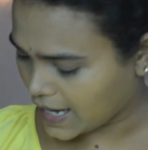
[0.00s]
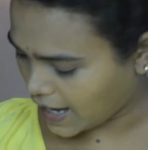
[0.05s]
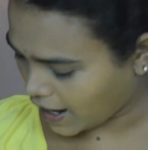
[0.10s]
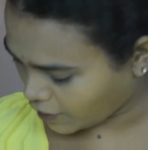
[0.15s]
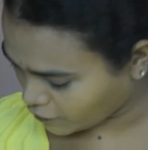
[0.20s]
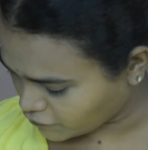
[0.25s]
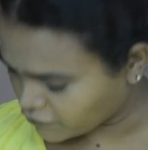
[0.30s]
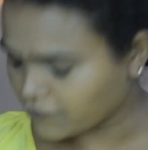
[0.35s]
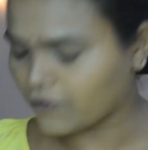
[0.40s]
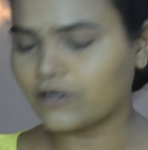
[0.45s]

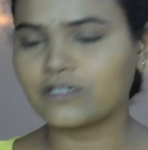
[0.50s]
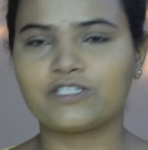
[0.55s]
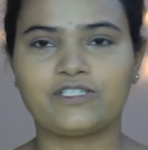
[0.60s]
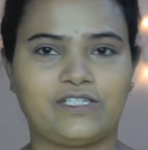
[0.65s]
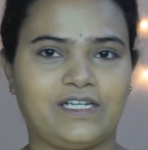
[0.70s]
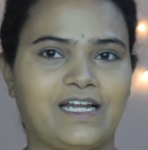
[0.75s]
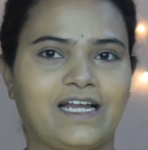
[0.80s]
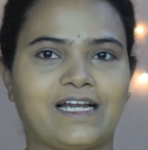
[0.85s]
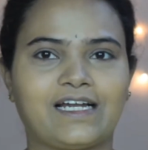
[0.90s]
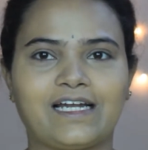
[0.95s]

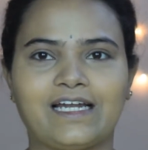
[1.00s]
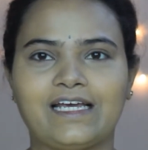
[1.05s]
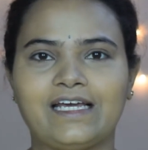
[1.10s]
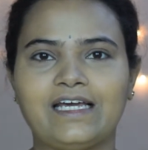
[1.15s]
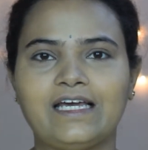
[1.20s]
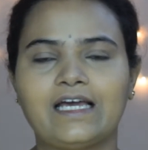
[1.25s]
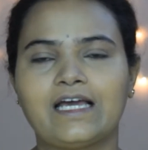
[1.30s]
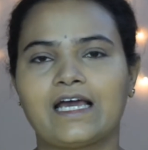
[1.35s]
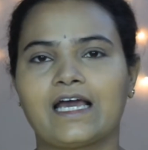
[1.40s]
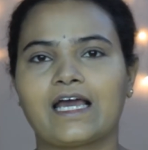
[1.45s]

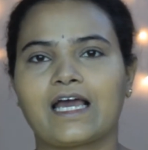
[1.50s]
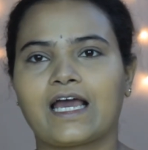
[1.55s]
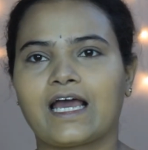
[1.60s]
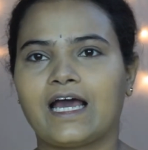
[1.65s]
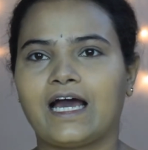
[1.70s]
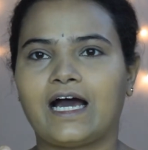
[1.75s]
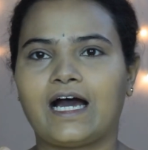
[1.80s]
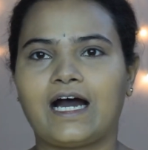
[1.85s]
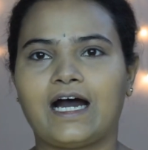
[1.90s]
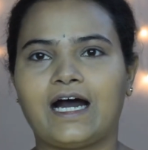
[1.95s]
unfortunately
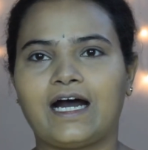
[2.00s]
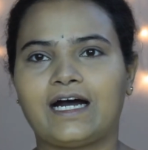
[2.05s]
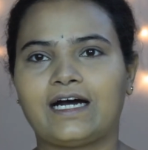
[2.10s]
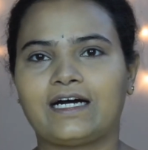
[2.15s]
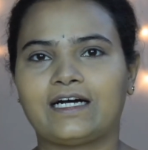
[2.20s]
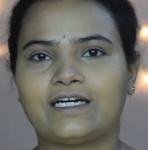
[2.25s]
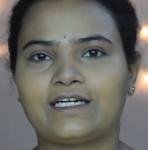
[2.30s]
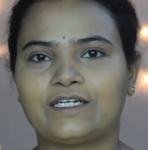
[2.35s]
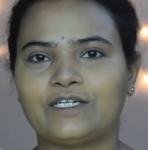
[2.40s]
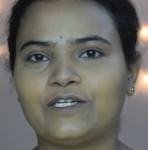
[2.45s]

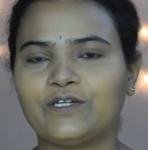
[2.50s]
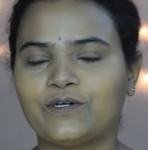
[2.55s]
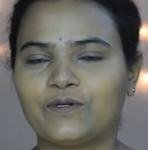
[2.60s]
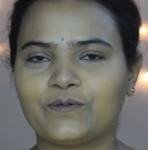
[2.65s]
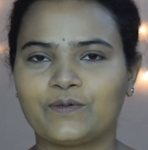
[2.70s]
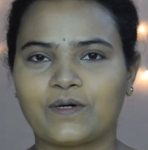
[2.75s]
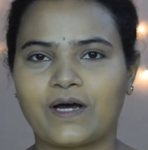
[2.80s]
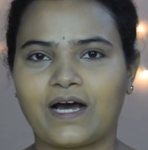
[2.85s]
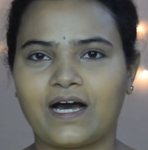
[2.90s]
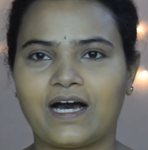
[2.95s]

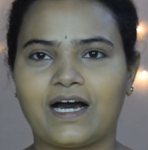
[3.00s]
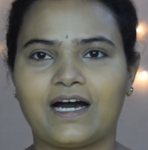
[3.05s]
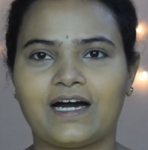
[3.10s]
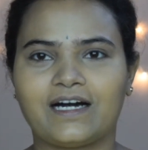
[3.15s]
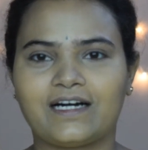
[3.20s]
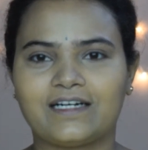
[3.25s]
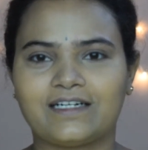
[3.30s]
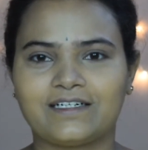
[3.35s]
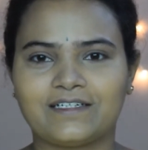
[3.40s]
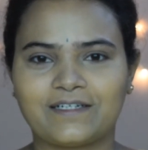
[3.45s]

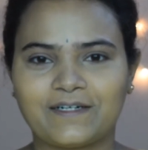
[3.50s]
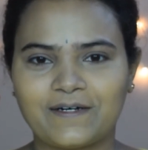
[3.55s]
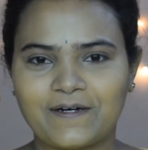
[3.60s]
the